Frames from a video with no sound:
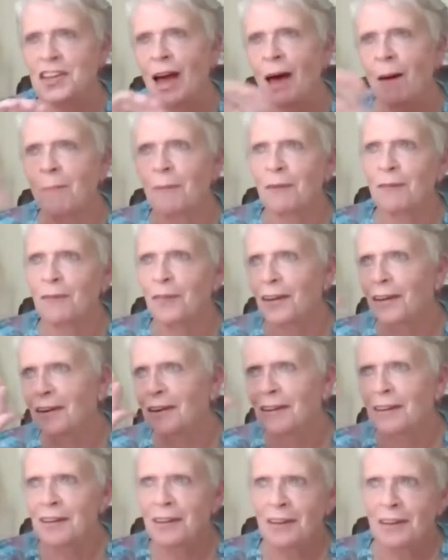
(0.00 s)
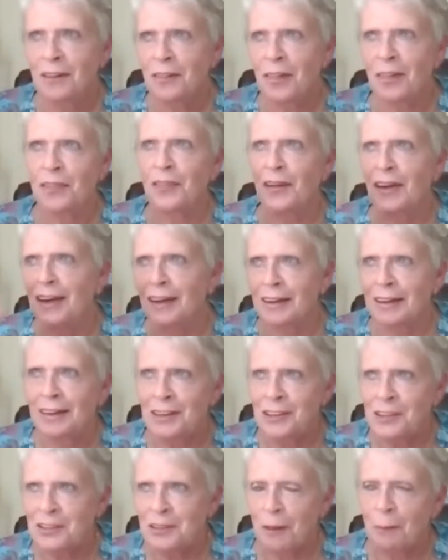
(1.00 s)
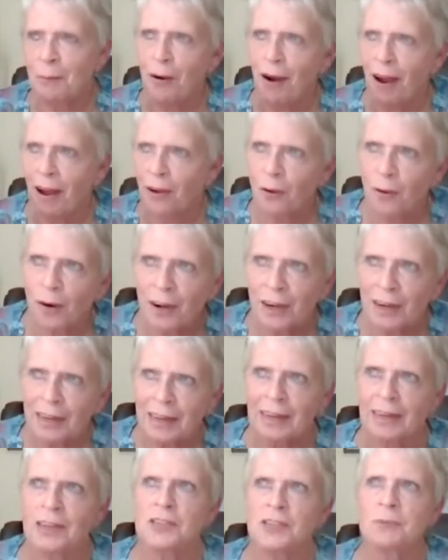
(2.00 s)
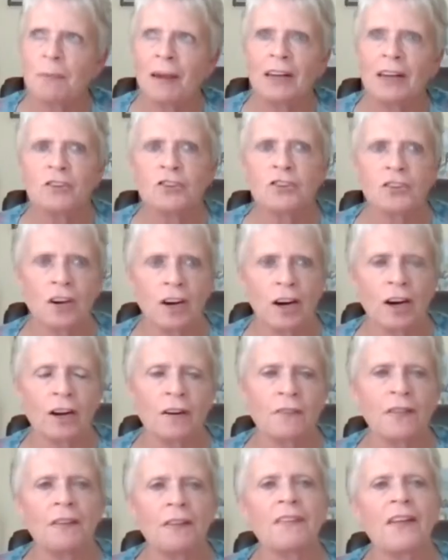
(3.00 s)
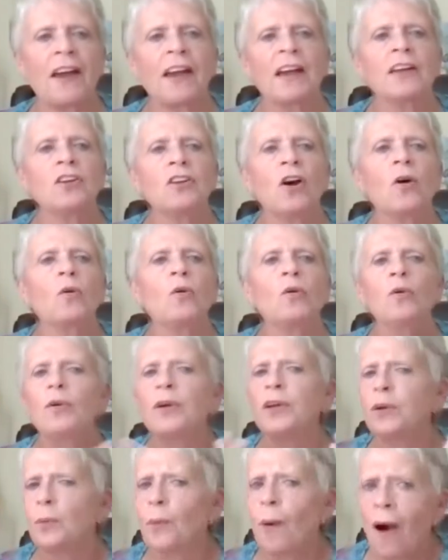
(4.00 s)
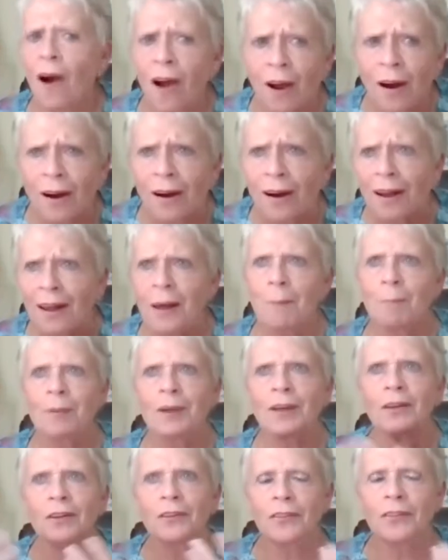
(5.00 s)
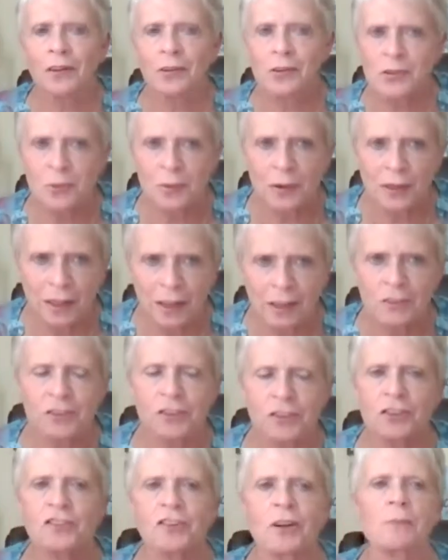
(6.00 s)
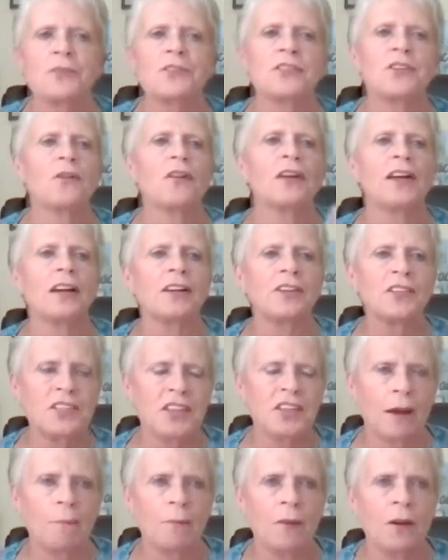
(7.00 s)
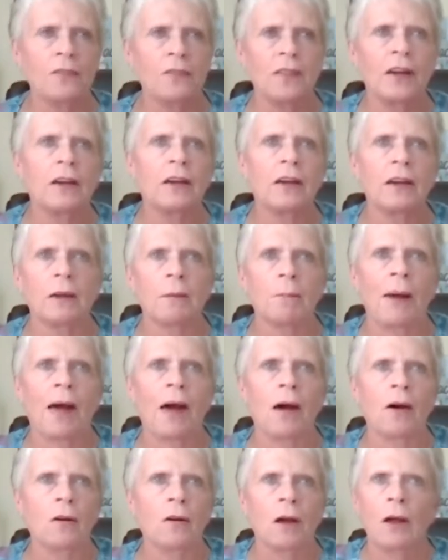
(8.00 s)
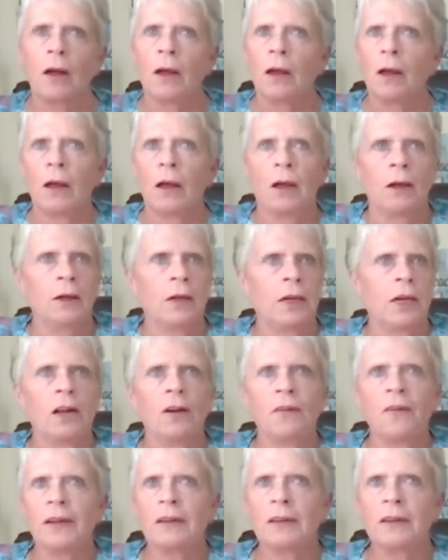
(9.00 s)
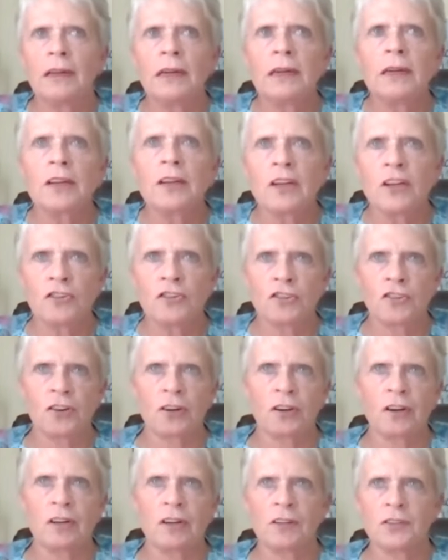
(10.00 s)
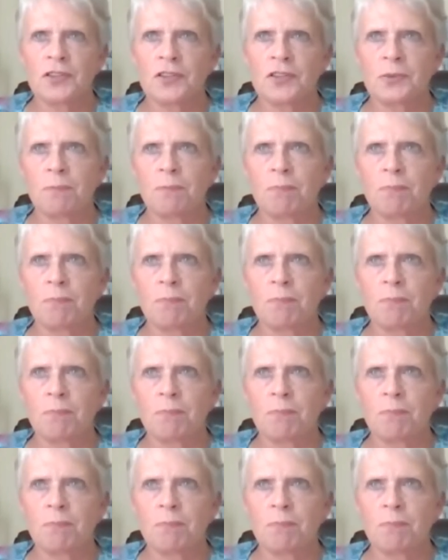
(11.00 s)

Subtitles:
of the thing is, the priority is, make sure that they know who you are, build those relationships. So the next time they're thinking about, they need an insurance